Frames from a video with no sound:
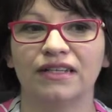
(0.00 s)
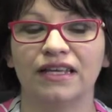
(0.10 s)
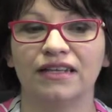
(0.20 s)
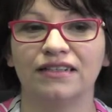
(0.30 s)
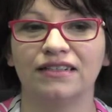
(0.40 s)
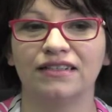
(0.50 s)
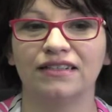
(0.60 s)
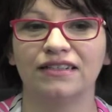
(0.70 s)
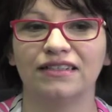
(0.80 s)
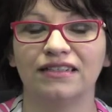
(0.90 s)
that
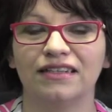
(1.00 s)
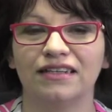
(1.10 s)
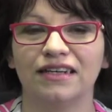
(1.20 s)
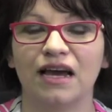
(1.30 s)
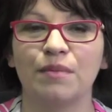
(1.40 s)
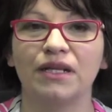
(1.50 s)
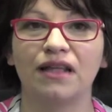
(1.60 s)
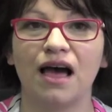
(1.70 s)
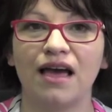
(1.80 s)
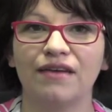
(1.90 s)
I'm
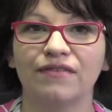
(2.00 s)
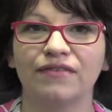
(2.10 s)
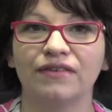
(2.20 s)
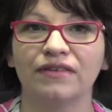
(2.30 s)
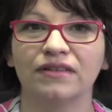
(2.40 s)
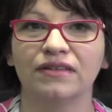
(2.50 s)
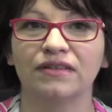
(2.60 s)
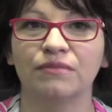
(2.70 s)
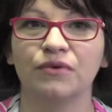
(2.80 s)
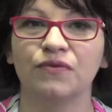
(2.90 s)
alive
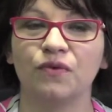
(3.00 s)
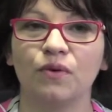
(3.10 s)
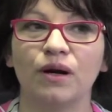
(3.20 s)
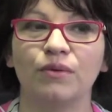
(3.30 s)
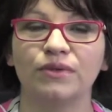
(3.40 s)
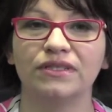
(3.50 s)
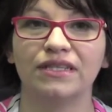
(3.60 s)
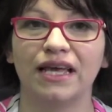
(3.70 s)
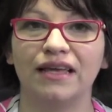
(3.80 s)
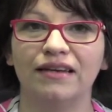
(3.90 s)
before I was
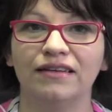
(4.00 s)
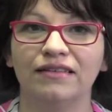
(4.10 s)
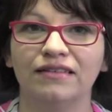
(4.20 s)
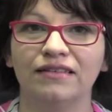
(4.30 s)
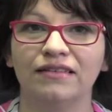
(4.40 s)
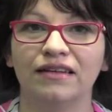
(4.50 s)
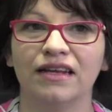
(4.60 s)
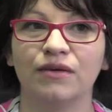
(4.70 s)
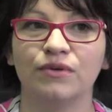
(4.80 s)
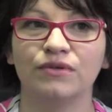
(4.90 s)
dead,
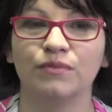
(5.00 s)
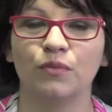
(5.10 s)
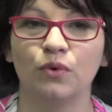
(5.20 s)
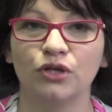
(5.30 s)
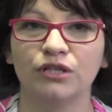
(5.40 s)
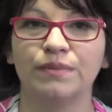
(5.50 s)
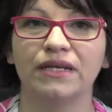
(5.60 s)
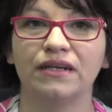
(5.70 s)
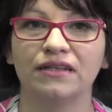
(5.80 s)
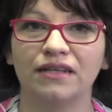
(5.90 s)
and I was
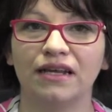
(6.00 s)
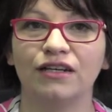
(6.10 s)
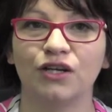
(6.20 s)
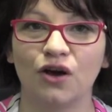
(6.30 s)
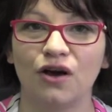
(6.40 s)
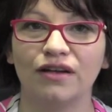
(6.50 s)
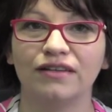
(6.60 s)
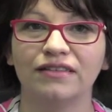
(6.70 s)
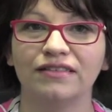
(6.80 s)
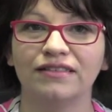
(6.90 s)
worshiping a dead
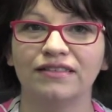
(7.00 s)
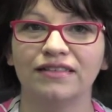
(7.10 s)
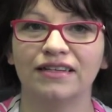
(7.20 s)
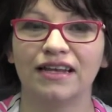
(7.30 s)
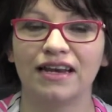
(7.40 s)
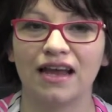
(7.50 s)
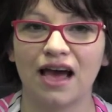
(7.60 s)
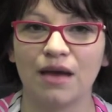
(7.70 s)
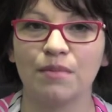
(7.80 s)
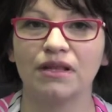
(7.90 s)
God, and
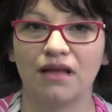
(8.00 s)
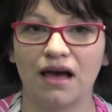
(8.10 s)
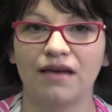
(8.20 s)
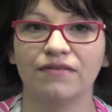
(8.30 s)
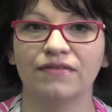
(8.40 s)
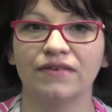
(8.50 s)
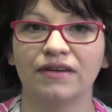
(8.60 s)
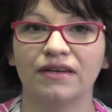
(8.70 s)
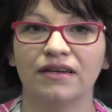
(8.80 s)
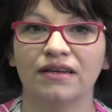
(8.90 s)
I'm alive,
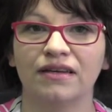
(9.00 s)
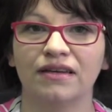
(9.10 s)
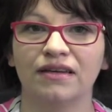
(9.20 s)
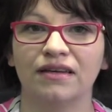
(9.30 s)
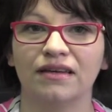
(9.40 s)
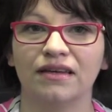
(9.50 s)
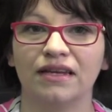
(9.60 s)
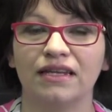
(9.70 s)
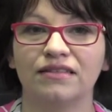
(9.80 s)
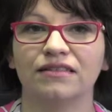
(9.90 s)

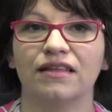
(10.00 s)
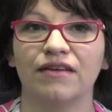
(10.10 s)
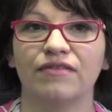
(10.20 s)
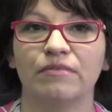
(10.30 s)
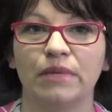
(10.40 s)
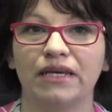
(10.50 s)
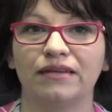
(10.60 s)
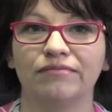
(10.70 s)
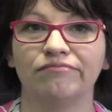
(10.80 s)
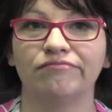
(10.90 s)
and he's alive in
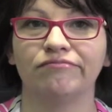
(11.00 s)
me.